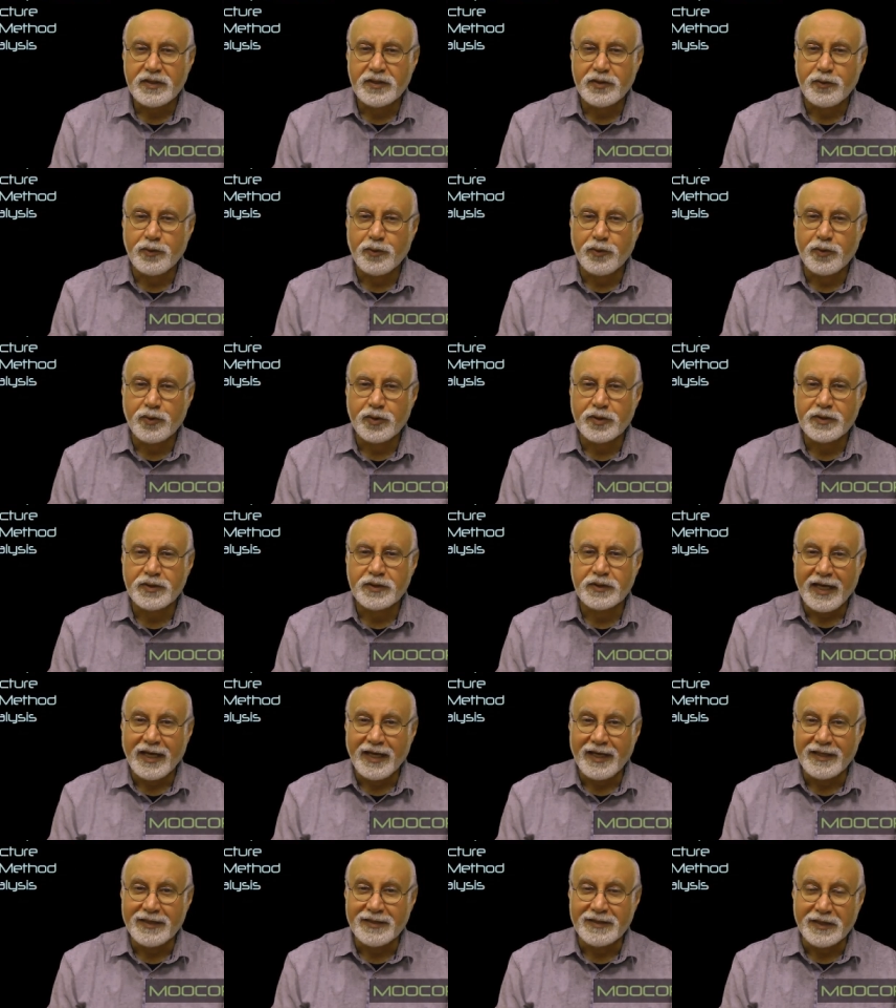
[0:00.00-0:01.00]
course
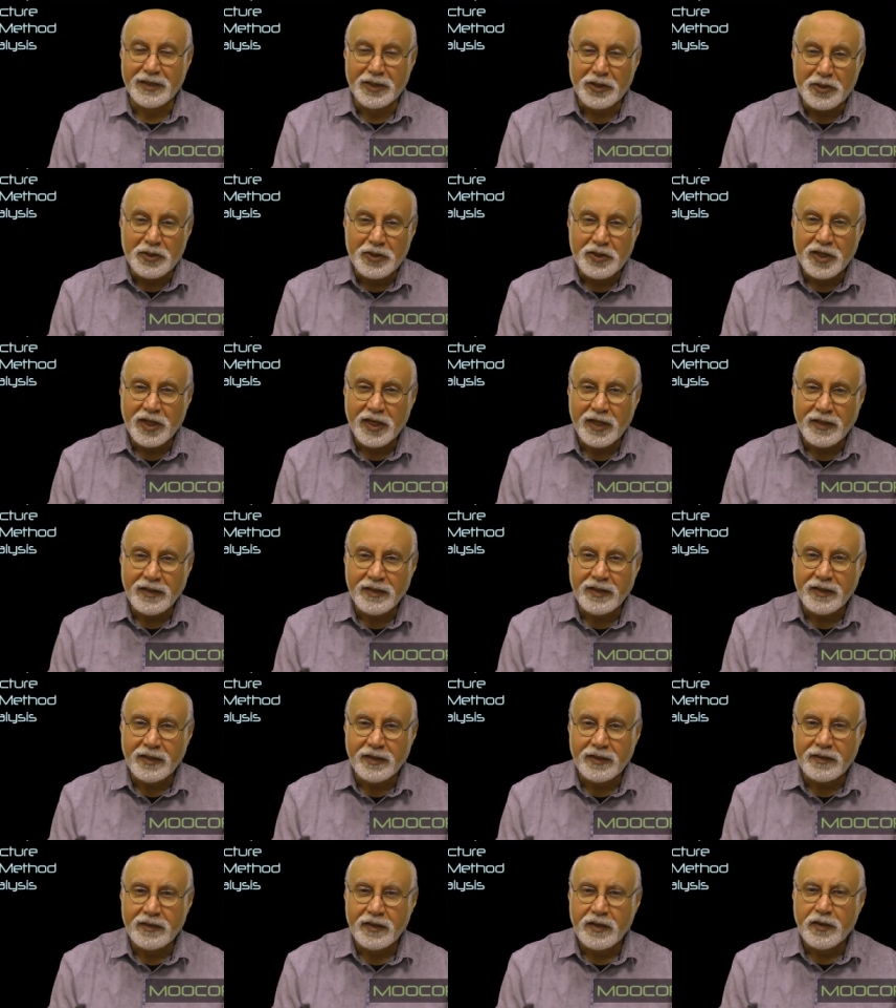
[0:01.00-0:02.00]
is
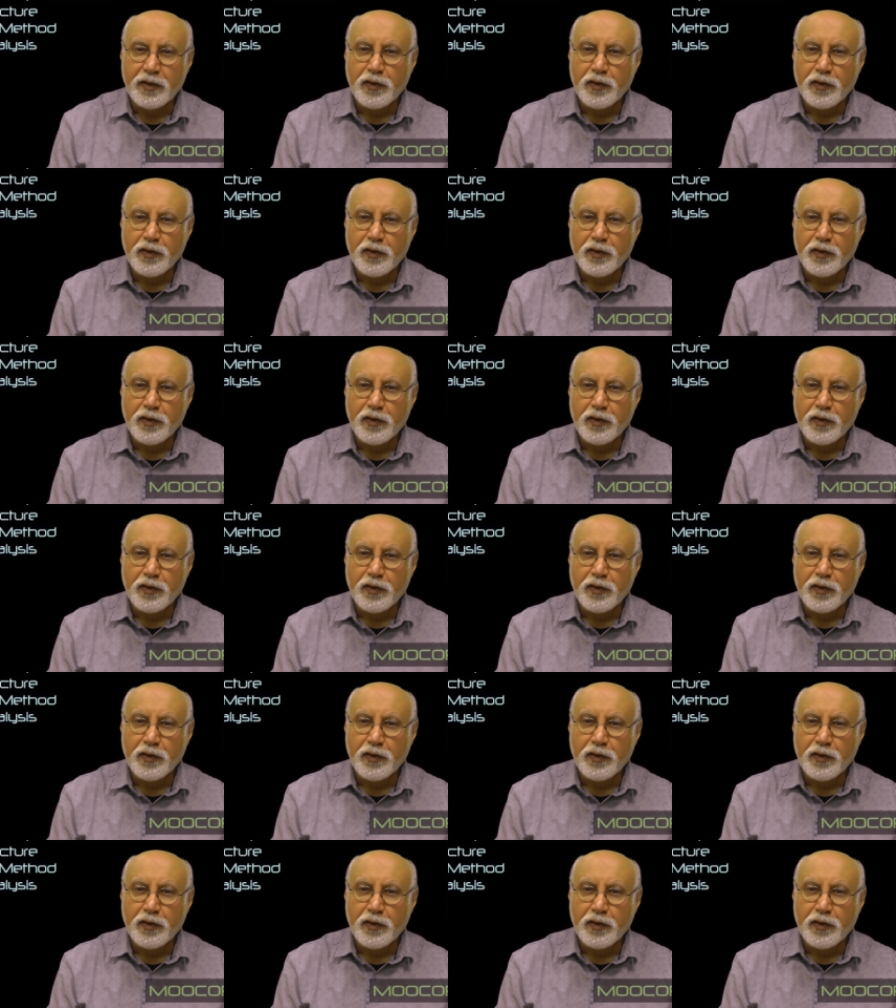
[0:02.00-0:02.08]
intended